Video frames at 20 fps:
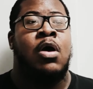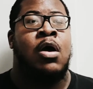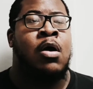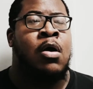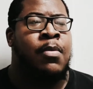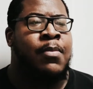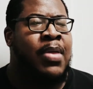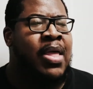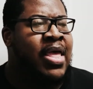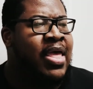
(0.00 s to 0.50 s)

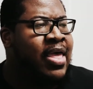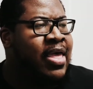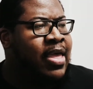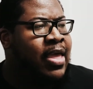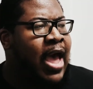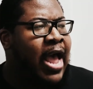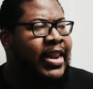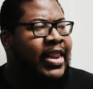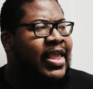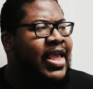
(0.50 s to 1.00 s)
Um,
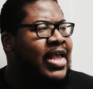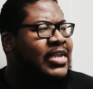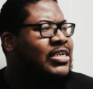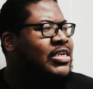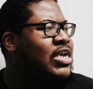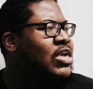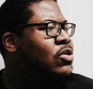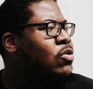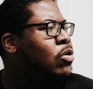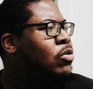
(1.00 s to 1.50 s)
I think I
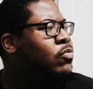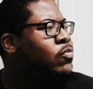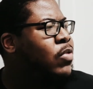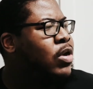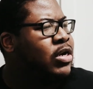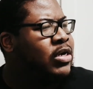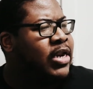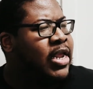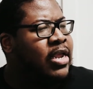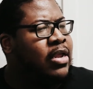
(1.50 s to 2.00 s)
seen on
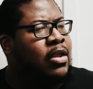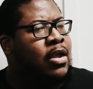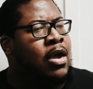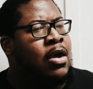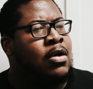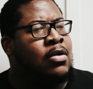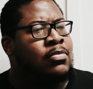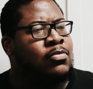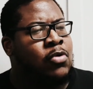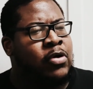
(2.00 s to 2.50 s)
one of the,
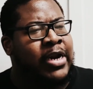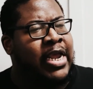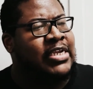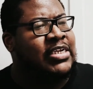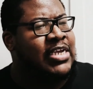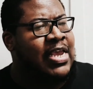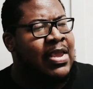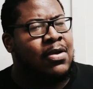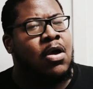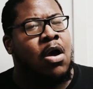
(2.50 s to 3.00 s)
um, on that
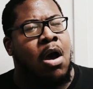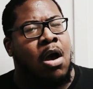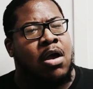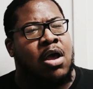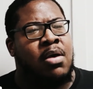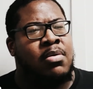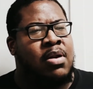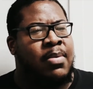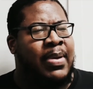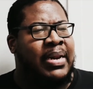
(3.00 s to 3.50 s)
same card
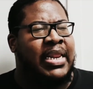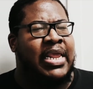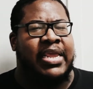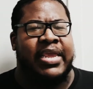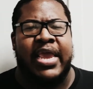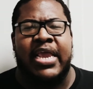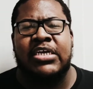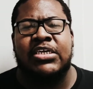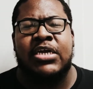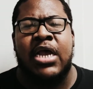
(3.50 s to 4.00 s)
coming up, I
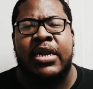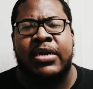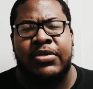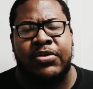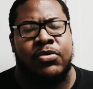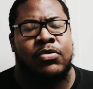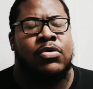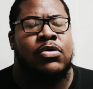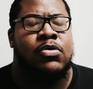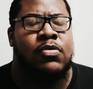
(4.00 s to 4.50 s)
think K Shine
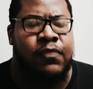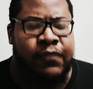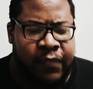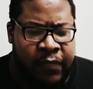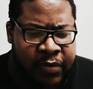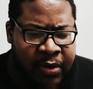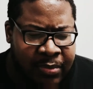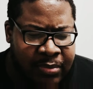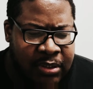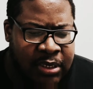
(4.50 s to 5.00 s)
is on it. You
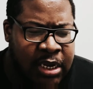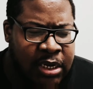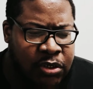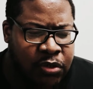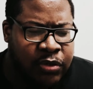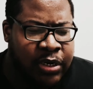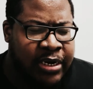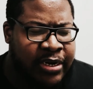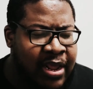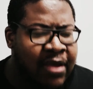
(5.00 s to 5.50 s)
feel what I'm saying?
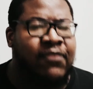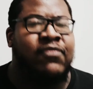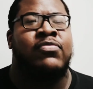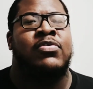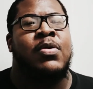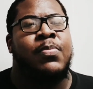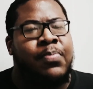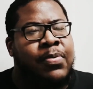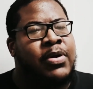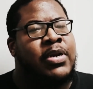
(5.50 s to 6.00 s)
So they're
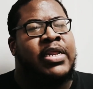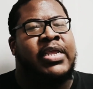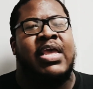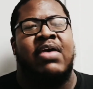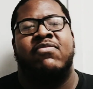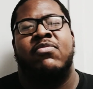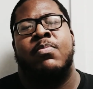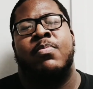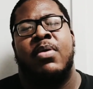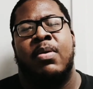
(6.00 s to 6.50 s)
definitely putting
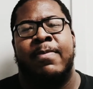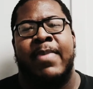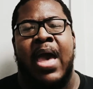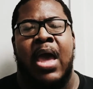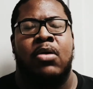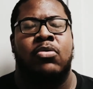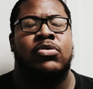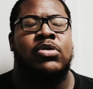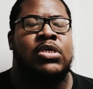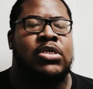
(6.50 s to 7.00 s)
together big
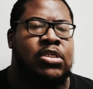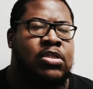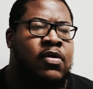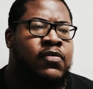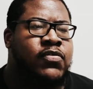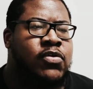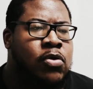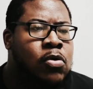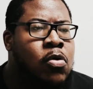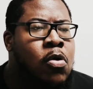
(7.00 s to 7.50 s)
battles and
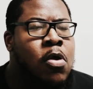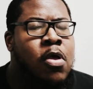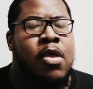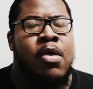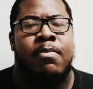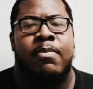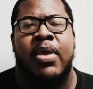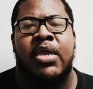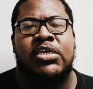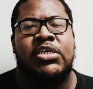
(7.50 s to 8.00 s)
stuff. So
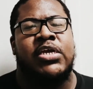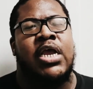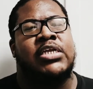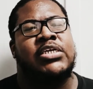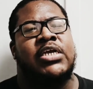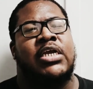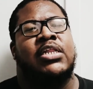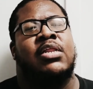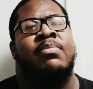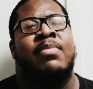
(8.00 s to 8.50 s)
make sure y'all
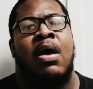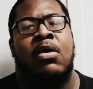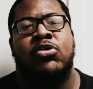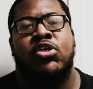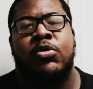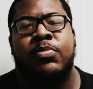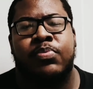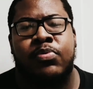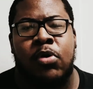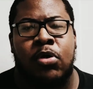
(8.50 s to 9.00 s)
check them out,
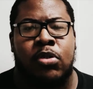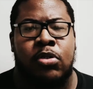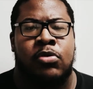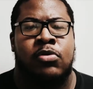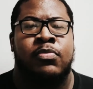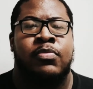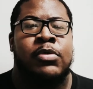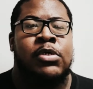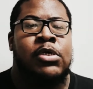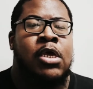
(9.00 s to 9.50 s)
support
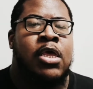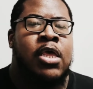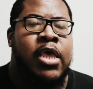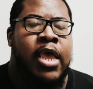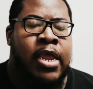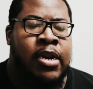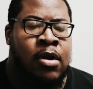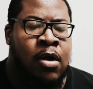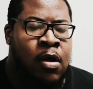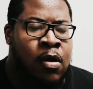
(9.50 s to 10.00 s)
them.
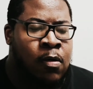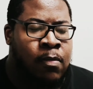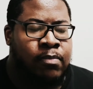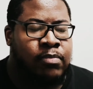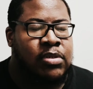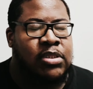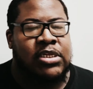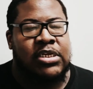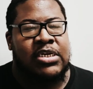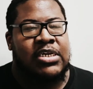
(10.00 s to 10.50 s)
And
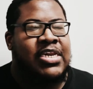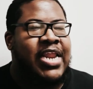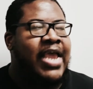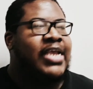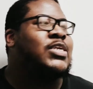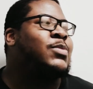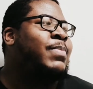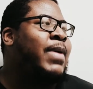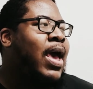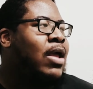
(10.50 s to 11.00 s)
um, the
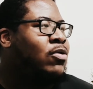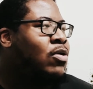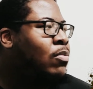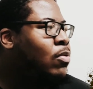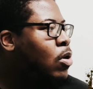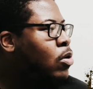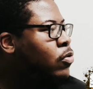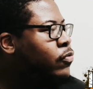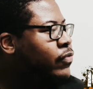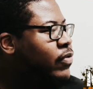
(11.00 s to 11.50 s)
next battle
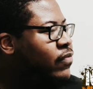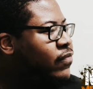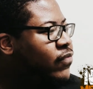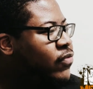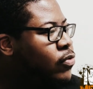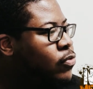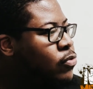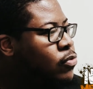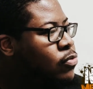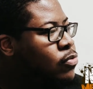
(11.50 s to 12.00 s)
I'm going to
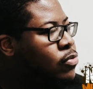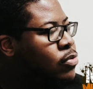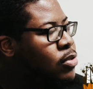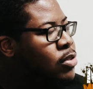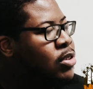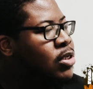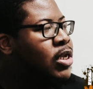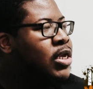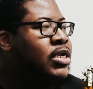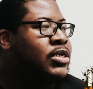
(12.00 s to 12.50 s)
review
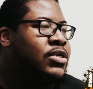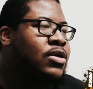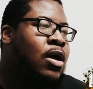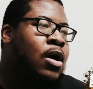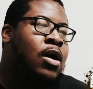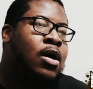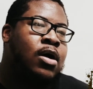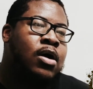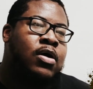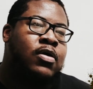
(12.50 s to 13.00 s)
is
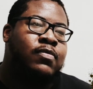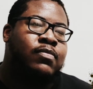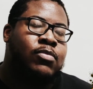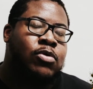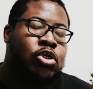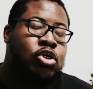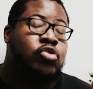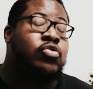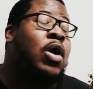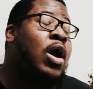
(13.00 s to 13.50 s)
uh,
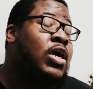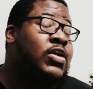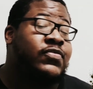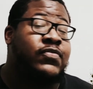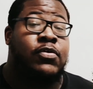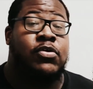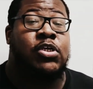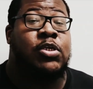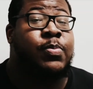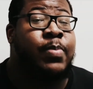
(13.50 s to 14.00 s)
Drugs
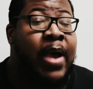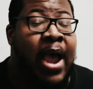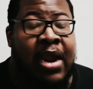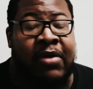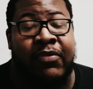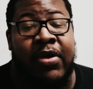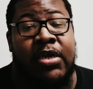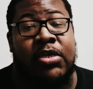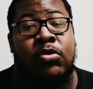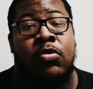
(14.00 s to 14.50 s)
versus
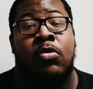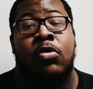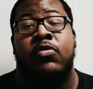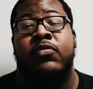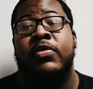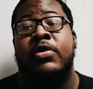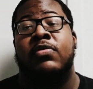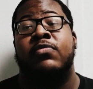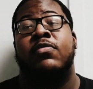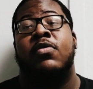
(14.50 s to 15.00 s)
Pyrex on
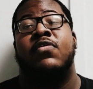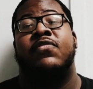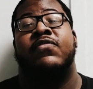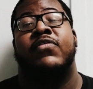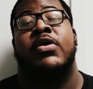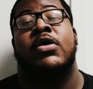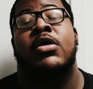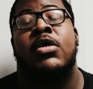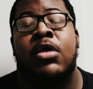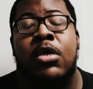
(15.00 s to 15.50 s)
Guerrilla
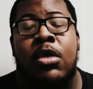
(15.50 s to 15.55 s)
Warfare.